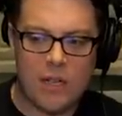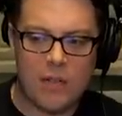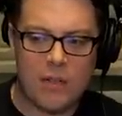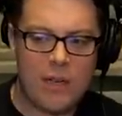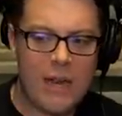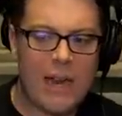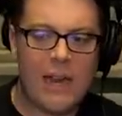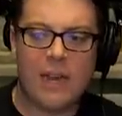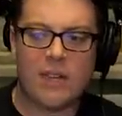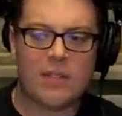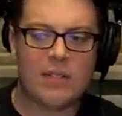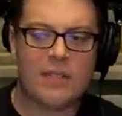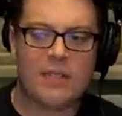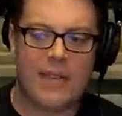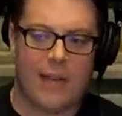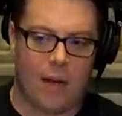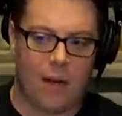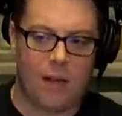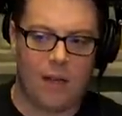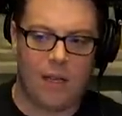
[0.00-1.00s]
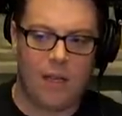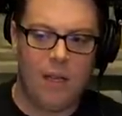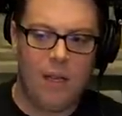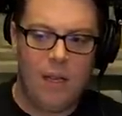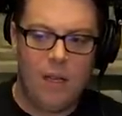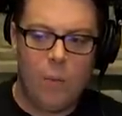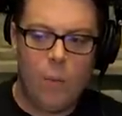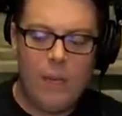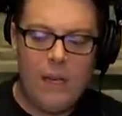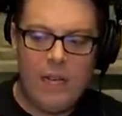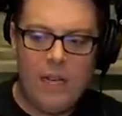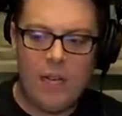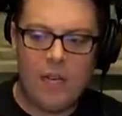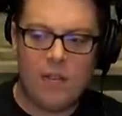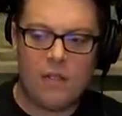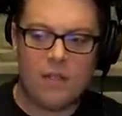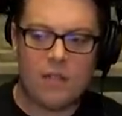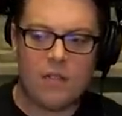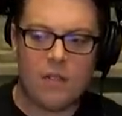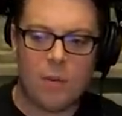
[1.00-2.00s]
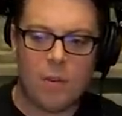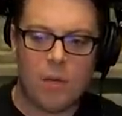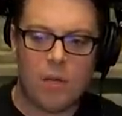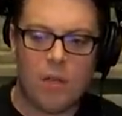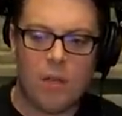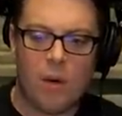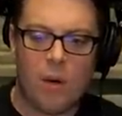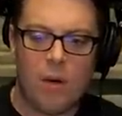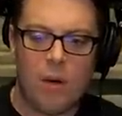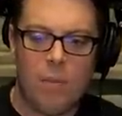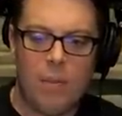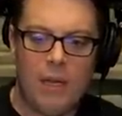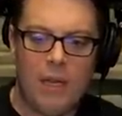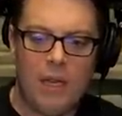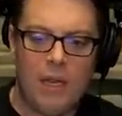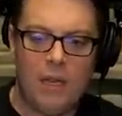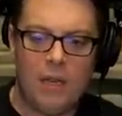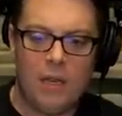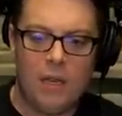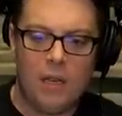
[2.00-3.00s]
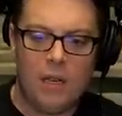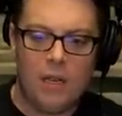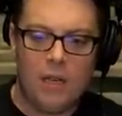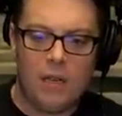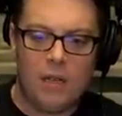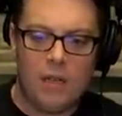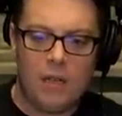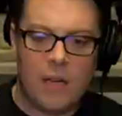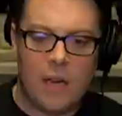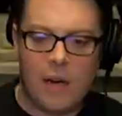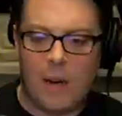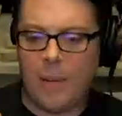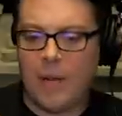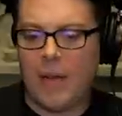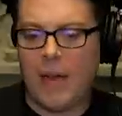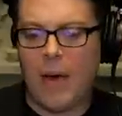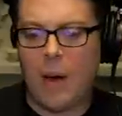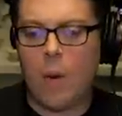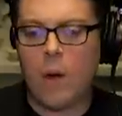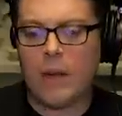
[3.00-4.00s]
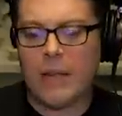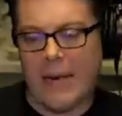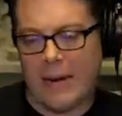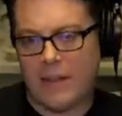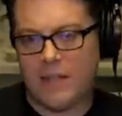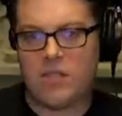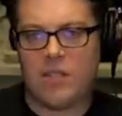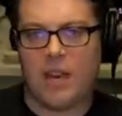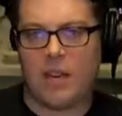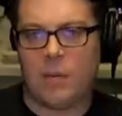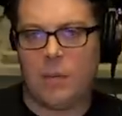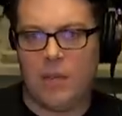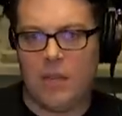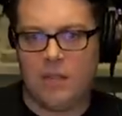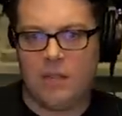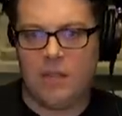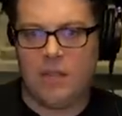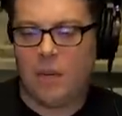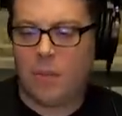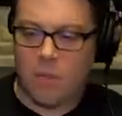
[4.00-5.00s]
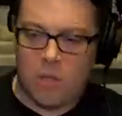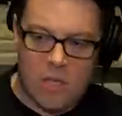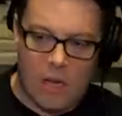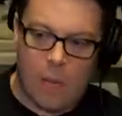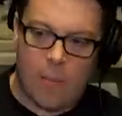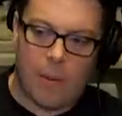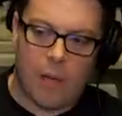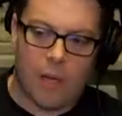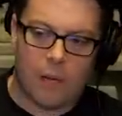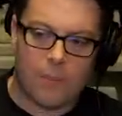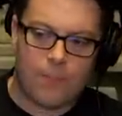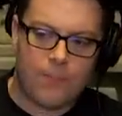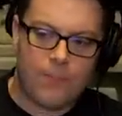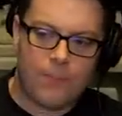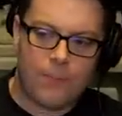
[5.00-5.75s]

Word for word: not necessarily. We need someone, though, to be, I mean, I want Cactus Jack to be the ECW champion.